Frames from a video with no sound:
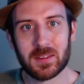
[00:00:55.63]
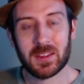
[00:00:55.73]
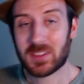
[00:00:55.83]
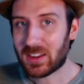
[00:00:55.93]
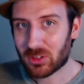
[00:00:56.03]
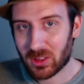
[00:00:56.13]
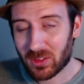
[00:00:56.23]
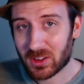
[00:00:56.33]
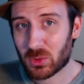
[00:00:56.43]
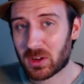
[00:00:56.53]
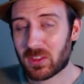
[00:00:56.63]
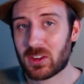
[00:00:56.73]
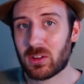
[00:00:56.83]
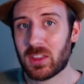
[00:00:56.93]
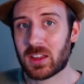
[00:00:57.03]
And it's actually a lot quicker than
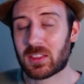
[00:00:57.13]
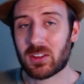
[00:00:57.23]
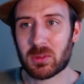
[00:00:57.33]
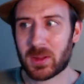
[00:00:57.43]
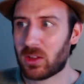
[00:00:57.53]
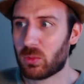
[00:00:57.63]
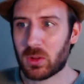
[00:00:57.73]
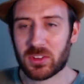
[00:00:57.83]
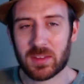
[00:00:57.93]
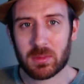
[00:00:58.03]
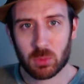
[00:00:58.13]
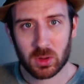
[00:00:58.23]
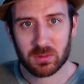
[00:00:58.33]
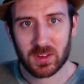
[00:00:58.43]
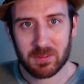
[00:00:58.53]
you'd think. There's about,
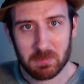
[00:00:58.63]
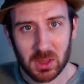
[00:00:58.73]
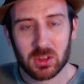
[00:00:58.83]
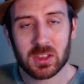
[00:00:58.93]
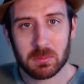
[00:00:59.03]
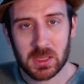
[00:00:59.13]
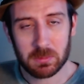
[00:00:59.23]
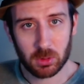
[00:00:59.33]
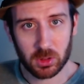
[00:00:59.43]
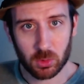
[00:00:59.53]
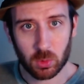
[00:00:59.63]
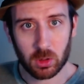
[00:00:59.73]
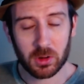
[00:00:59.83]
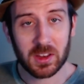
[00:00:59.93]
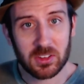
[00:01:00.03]
7.5 billion people in the
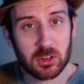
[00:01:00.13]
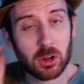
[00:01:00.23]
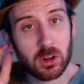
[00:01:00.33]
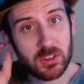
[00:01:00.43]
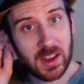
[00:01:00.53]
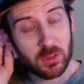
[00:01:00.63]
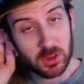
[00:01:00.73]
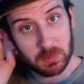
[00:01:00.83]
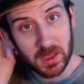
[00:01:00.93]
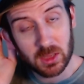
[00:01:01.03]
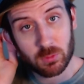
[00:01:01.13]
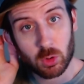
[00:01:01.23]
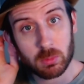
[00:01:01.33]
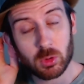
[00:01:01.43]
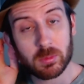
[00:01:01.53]
world, and as it turns out, this Pay It
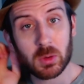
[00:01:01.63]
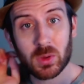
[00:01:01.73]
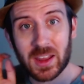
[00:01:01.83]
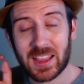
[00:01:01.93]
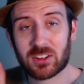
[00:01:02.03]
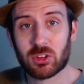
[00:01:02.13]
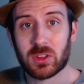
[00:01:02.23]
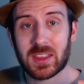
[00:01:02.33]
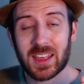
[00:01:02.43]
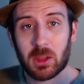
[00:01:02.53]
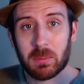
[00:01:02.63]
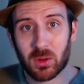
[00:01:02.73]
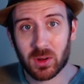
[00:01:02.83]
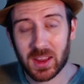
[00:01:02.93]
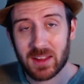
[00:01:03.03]
Forward movement would actually help
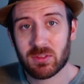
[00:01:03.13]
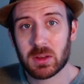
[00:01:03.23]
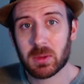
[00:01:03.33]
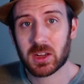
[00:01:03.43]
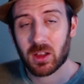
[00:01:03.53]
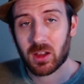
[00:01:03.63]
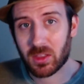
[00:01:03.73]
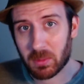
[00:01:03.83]
out everybody on